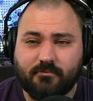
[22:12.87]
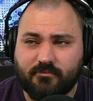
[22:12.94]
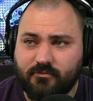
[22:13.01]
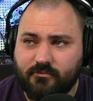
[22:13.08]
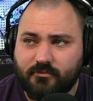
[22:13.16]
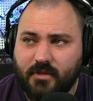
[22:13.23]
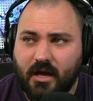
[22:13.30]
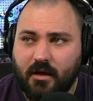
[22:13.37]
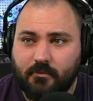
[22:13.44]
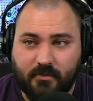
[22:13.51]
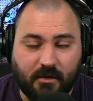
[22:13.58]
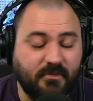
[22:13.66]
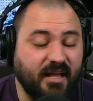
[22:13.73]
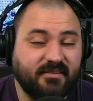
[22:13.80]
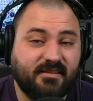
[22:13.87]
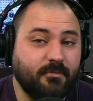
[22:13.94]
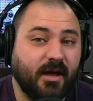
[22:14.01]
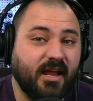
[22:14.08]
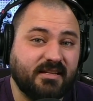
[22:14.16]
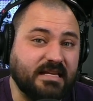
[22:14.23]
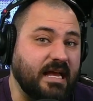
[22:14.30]
Mm, I'm, I'm, not
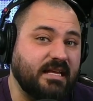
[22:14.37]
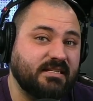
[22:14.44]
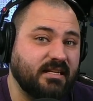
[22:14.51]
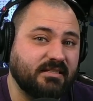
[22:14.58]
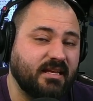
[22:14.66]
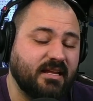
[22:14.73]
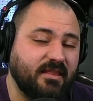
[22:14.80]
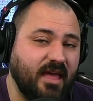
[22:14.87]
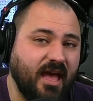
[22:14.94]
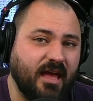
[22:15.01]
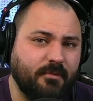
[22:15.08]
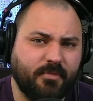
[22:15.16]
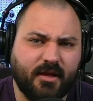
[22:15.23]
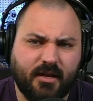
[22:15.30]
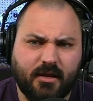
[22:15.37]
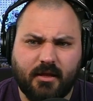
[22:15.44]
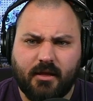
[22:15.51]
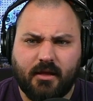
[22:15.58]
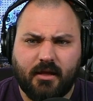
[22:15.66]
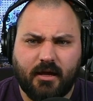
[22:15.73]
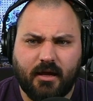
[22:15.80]
demonetized, I'll tell you that, but
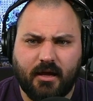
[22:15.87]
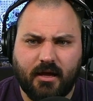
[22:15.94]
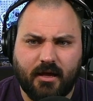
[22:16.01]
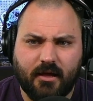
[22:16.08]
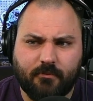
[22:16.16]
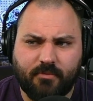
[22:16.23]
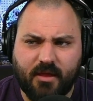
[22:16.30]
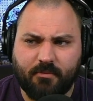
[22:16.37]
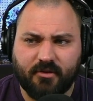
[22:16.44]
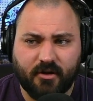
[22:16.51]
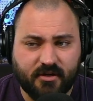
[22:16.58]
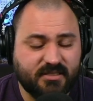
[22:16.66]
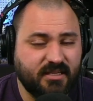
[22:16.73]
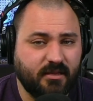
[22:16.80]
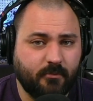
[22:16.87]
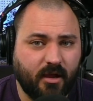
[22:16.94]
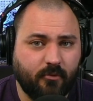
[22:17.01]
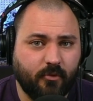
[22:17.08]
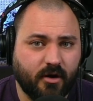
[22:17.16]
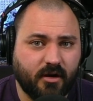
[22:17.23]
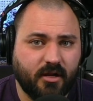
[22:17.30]
uh, people aren't seeing my
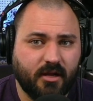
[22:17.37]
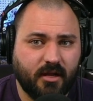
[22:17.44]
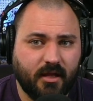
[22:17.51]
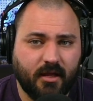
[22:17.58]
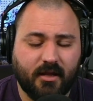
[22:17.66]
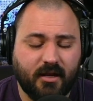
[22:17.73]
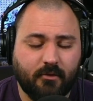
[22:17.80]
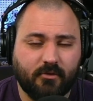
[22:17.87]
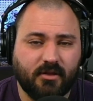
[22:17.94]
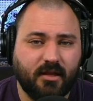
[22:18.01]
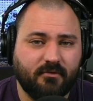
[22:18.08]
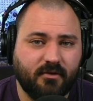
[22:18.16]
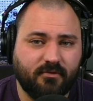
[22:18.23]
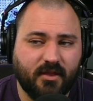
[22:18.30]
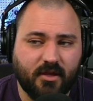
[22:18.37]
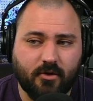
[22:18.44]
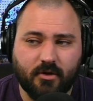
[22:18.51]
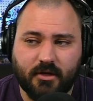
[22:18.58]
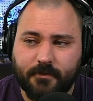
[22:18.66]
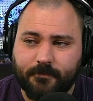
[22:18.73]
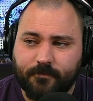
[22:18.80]
work, and I would love it if they
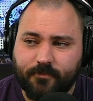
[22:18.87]
could.